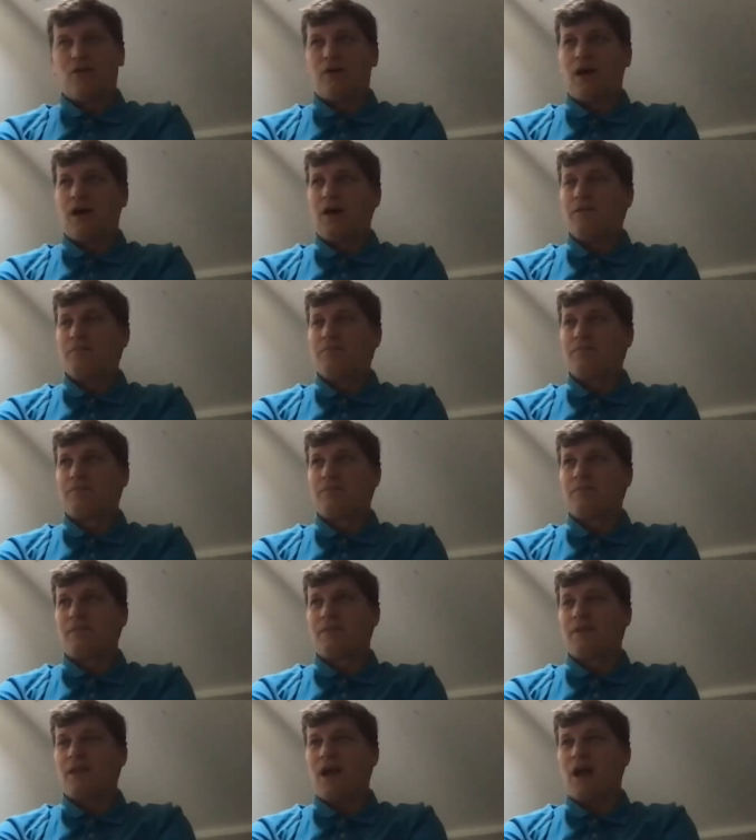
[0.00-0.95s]
um,
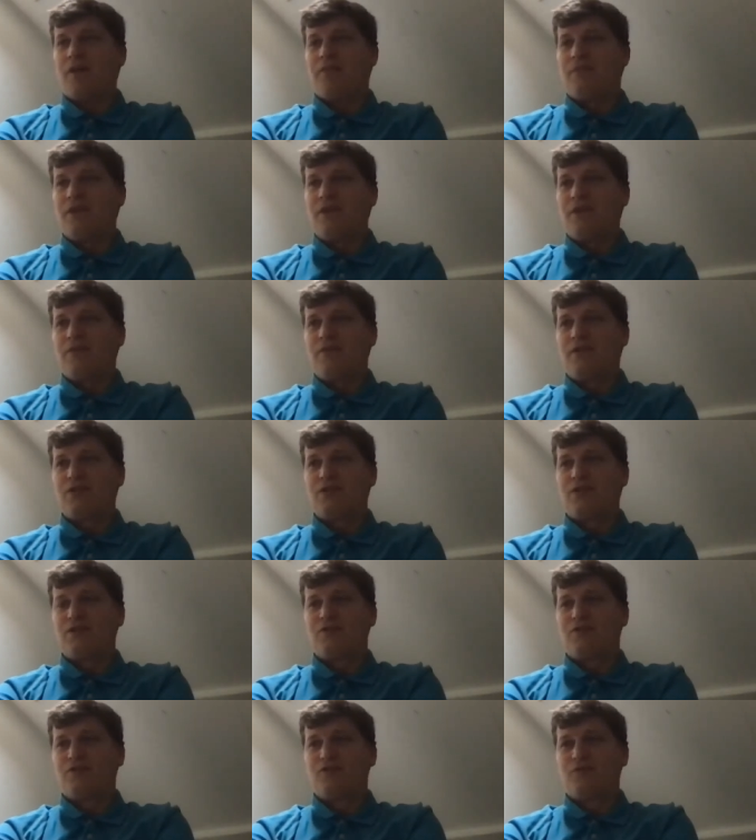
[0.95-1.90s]
I think
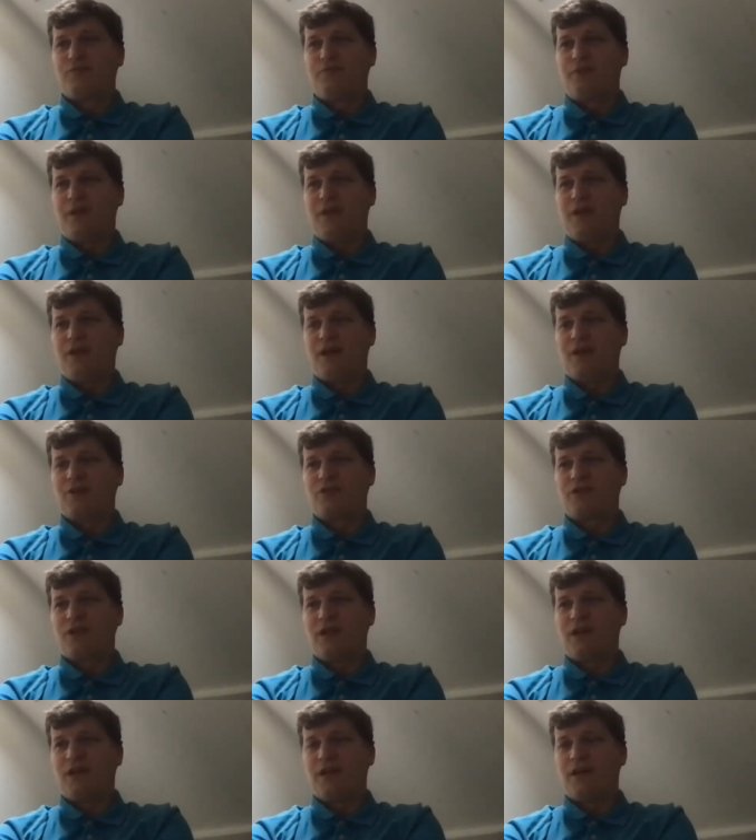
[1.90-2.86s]
vision should be
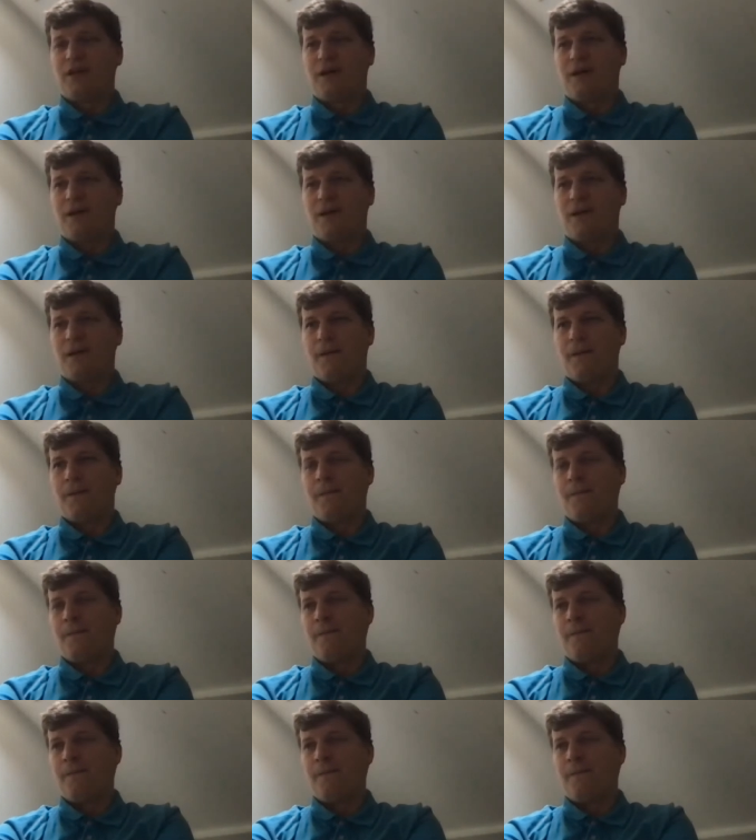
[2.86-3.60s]
actually uh,